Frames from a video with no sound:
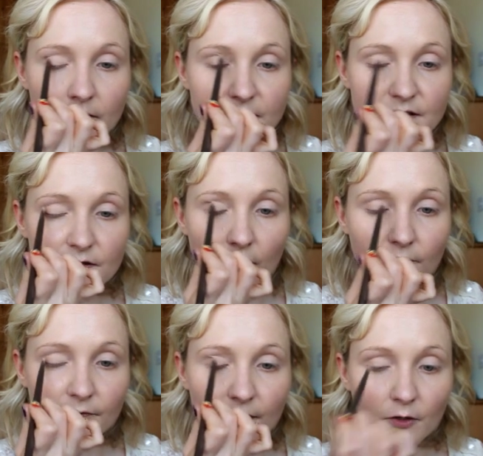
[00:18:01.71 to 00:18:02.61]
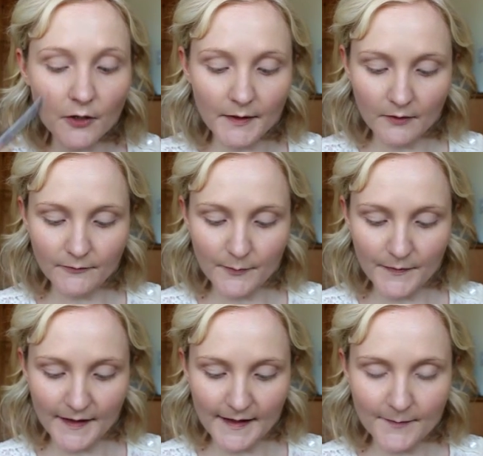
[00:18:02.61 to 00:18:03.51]
soft feel going on from
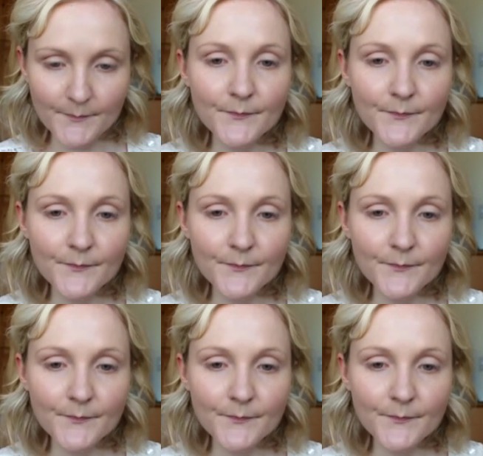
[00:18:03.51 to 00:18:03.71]
there.